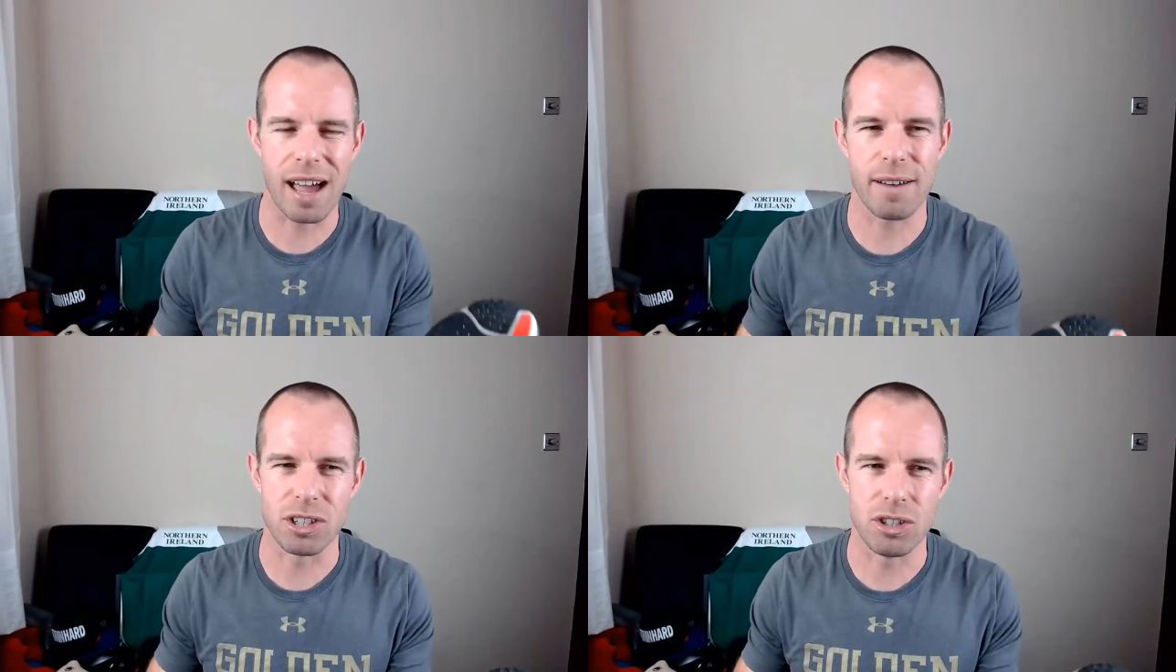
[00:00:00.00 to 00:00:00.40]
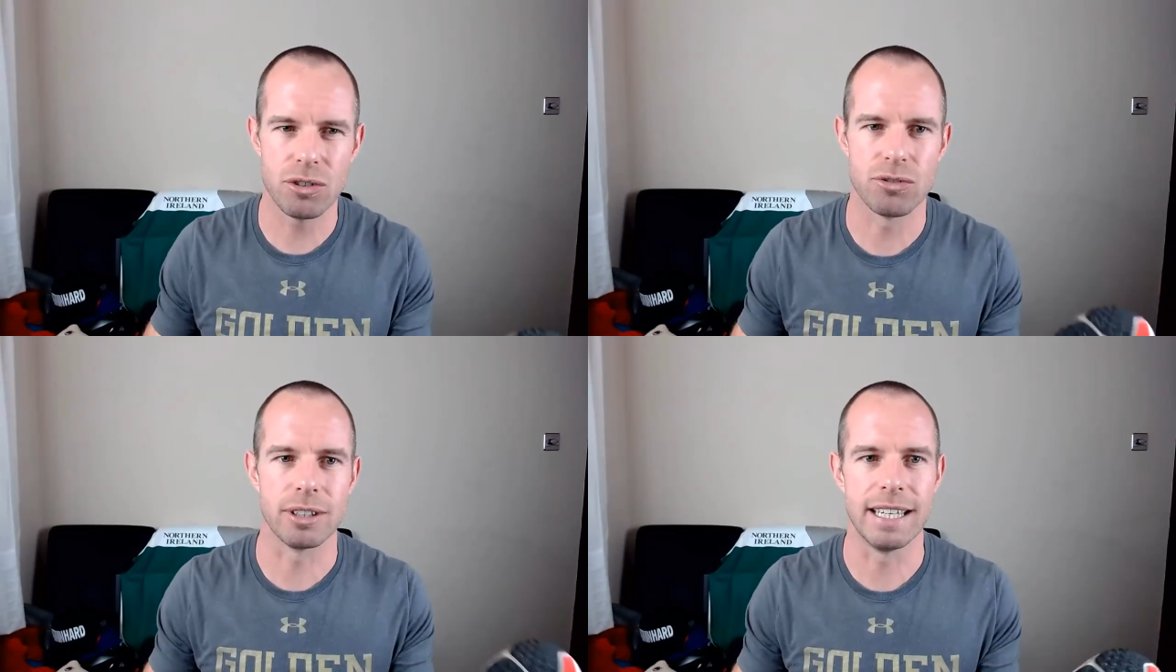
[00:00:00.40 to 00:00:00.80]

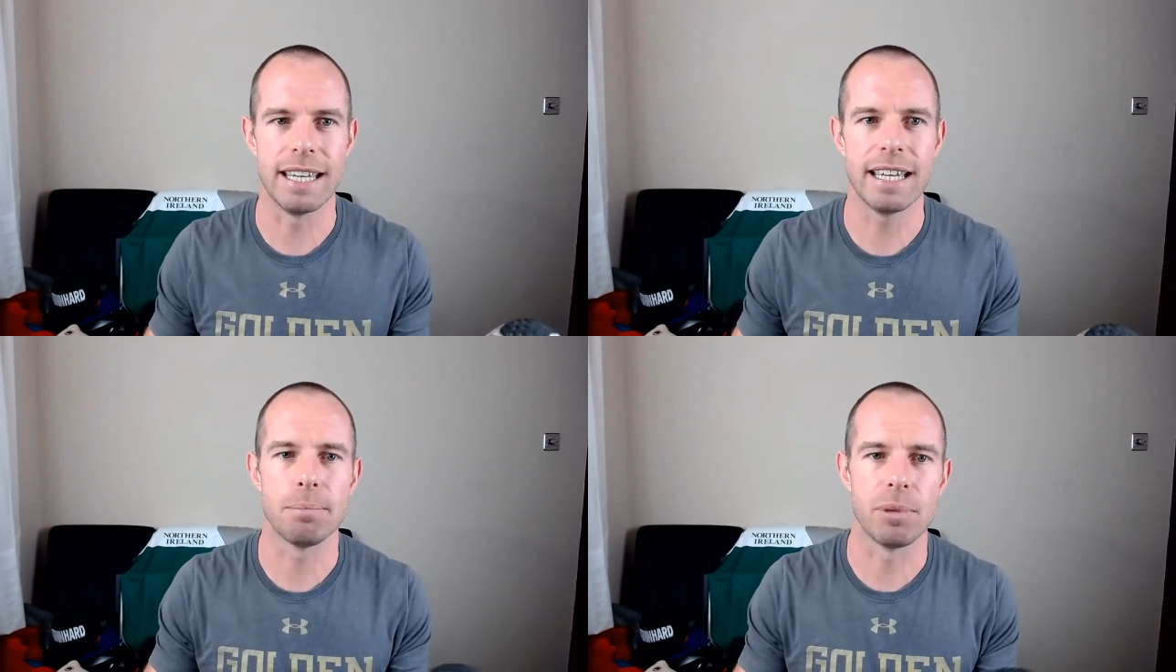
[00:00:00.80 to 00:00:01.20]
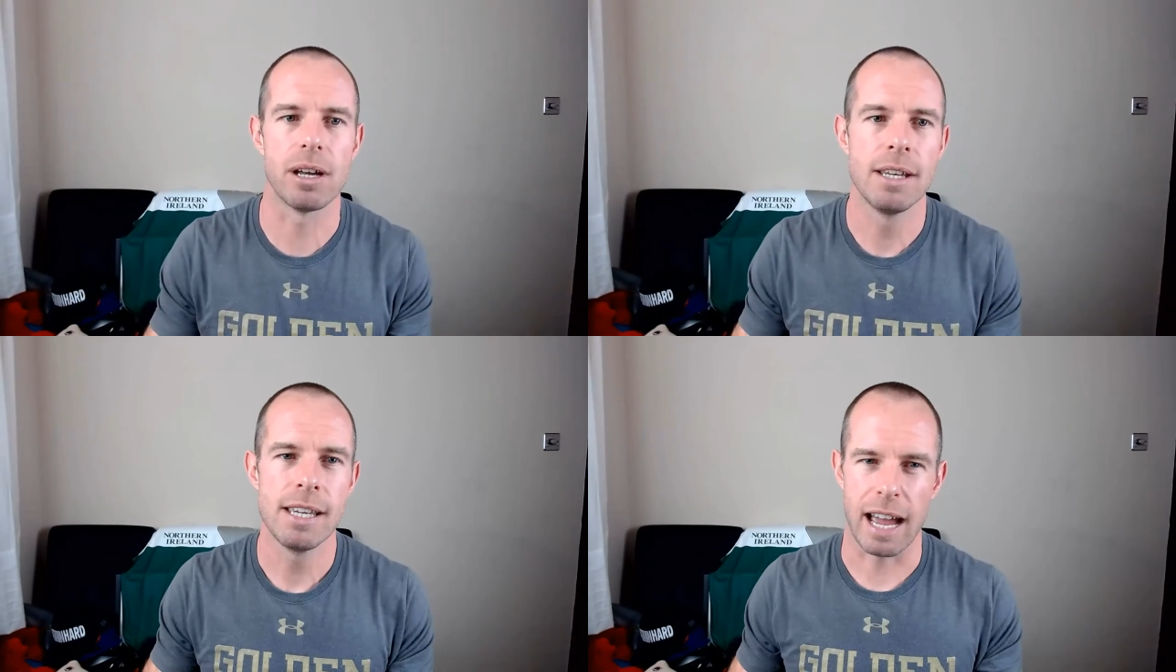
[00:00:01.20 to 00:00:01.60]
neutral gait, but
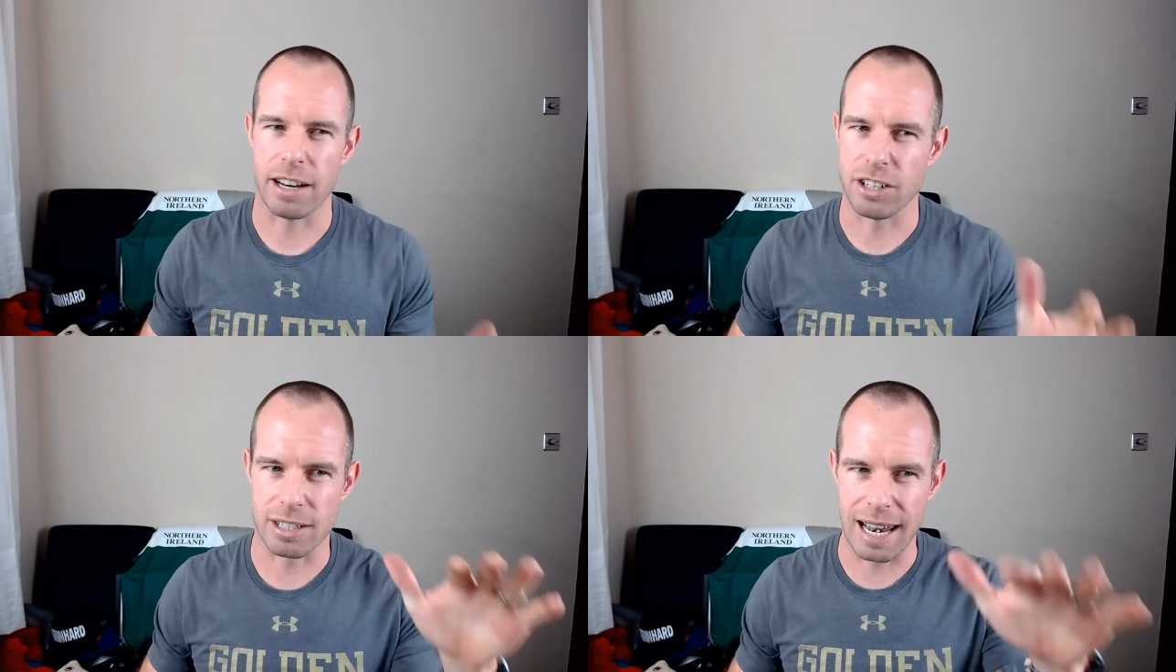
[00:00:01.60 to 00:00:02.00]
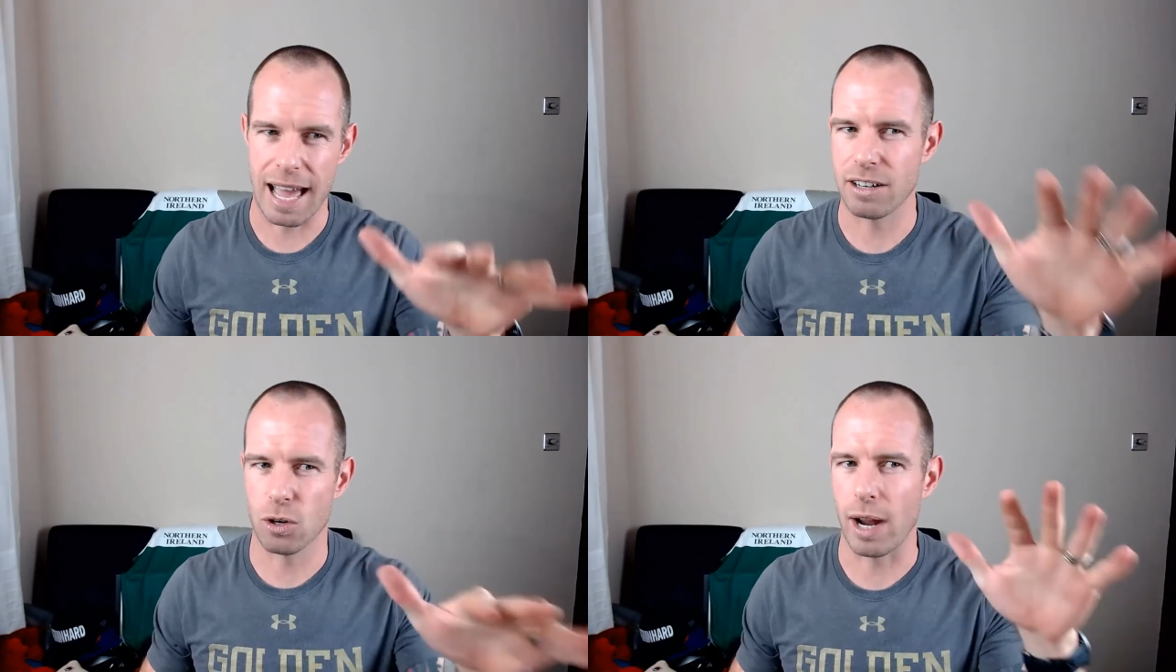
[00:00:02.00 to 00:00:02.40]
I just
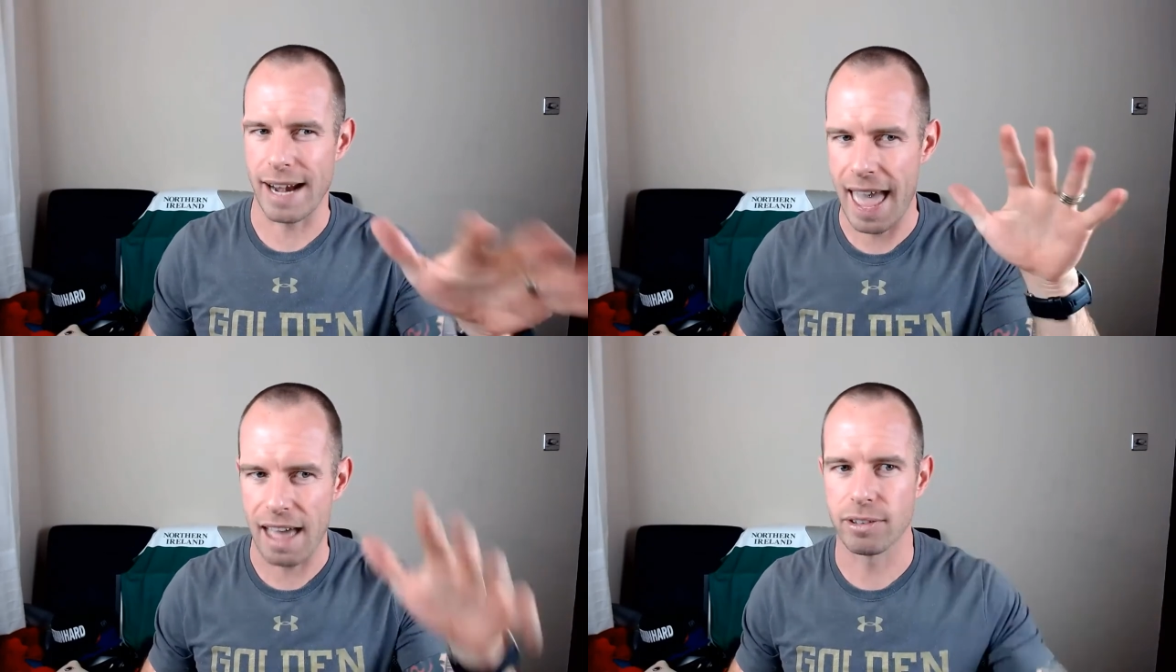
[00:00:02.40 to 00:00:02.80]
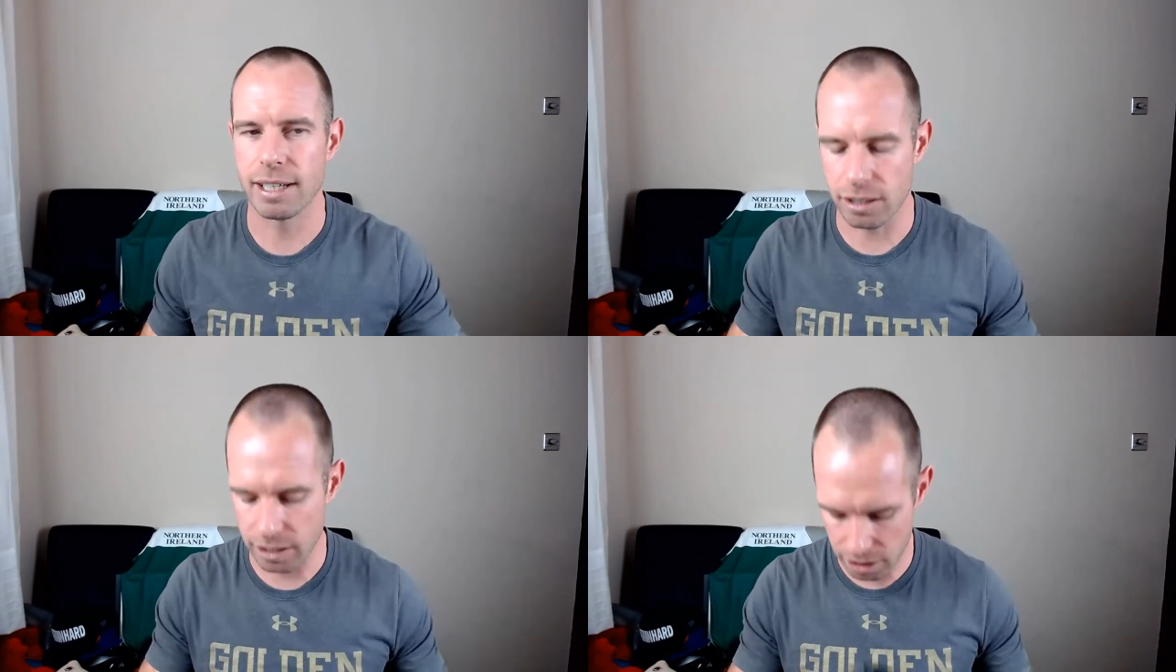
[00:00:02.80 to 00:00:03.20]
land quite heavily on
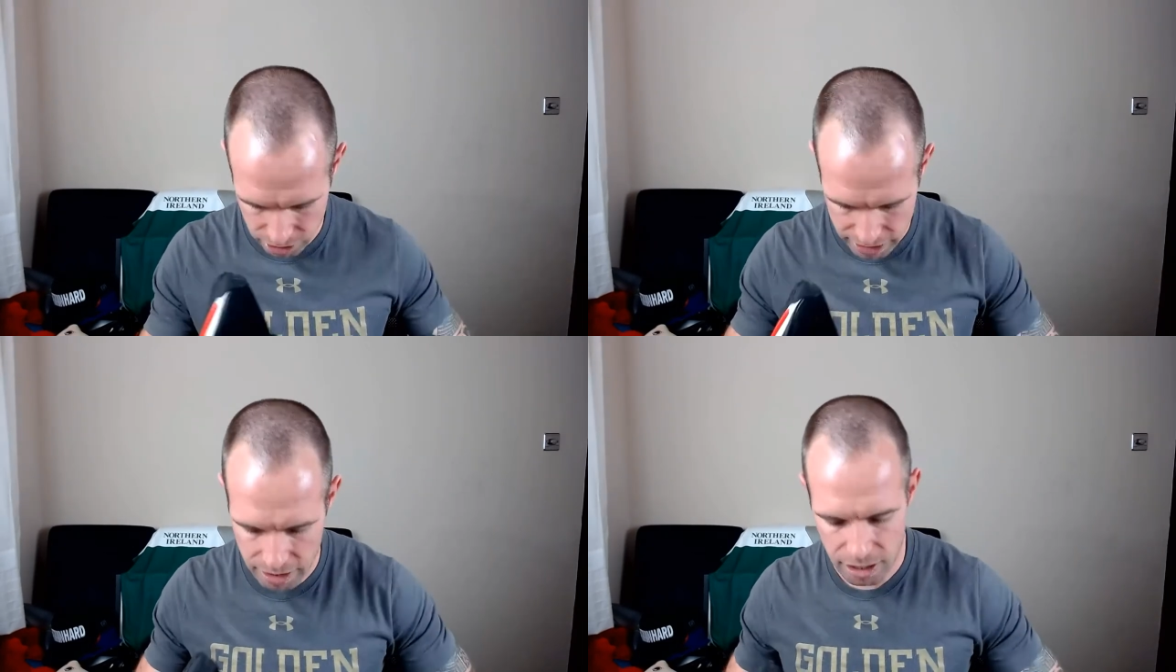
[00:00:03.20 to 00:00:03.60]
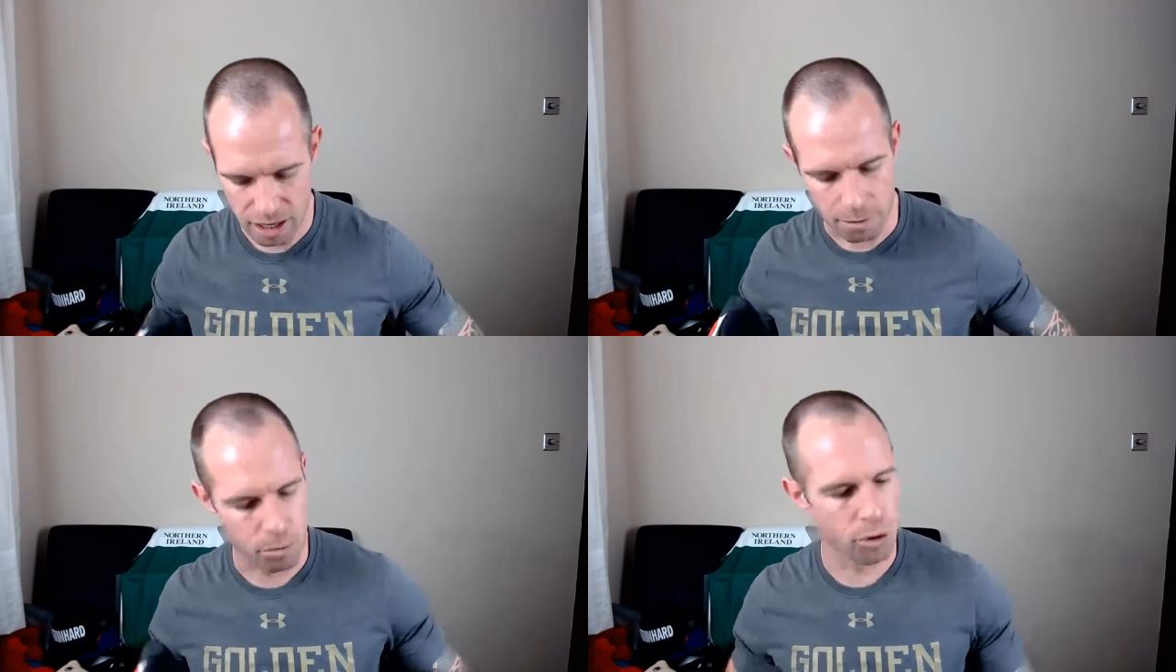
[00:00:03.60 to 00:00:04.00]
the outside,
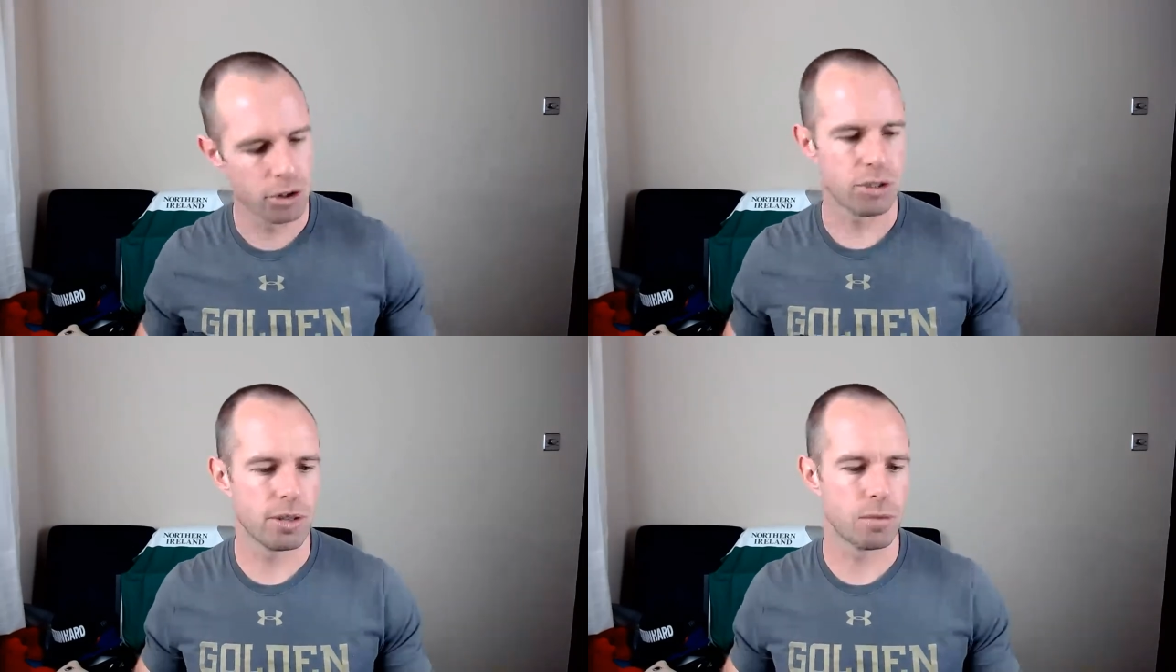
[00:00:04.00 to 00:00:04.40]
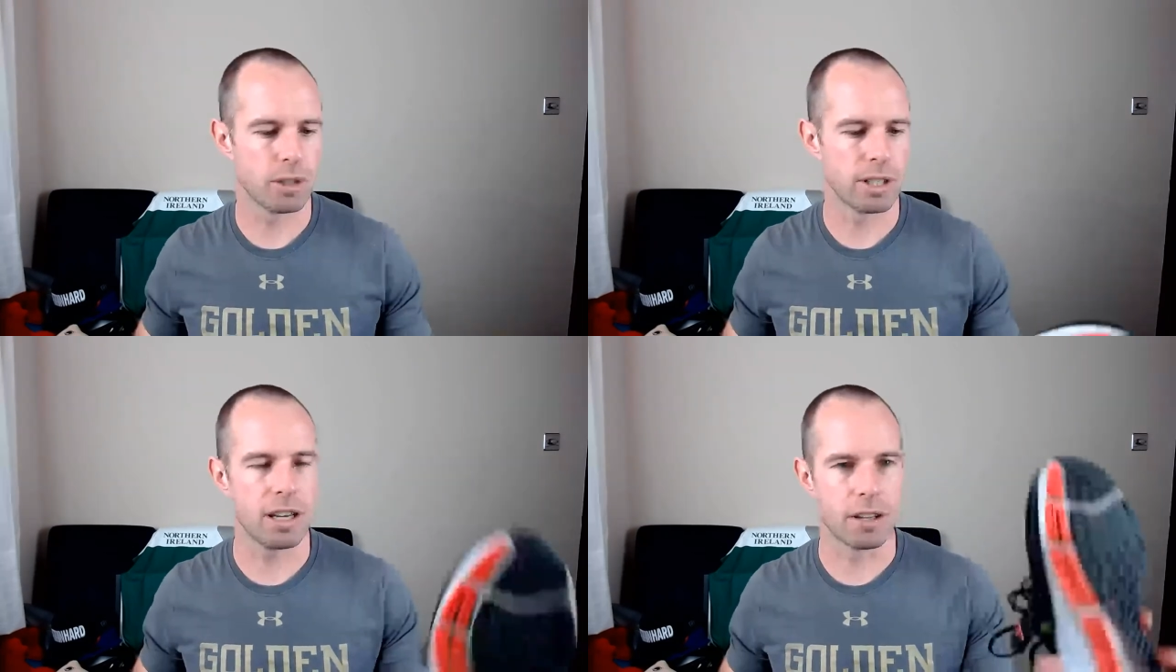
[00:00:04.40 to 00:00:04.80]
more so on one
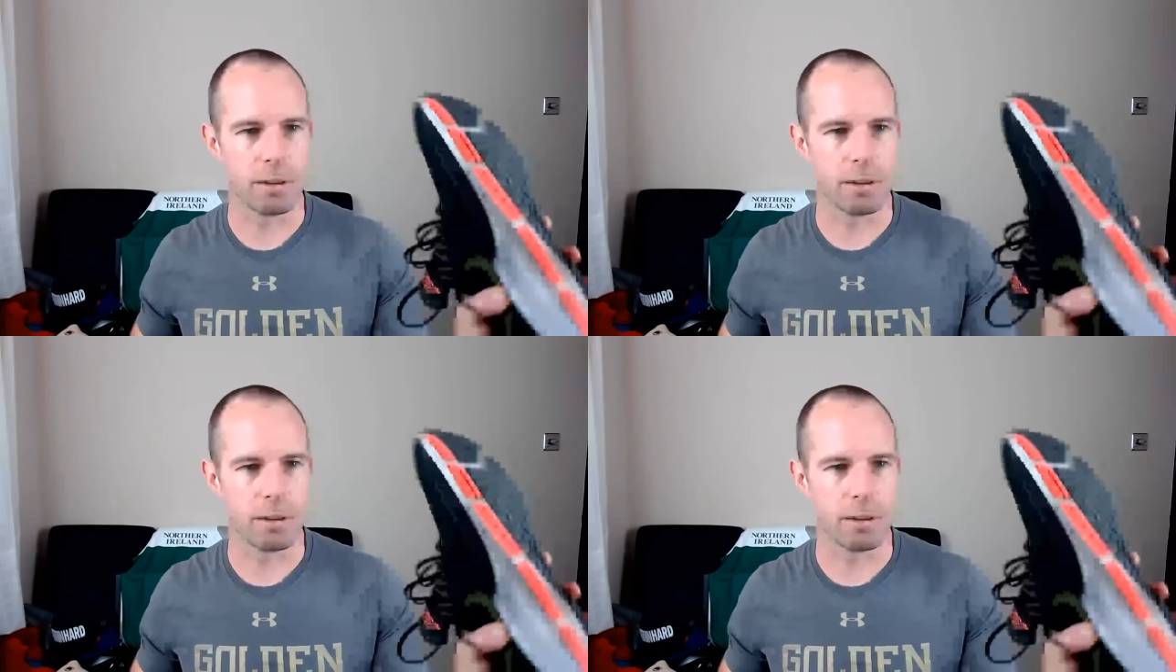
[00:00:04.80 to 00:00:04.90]
than the other.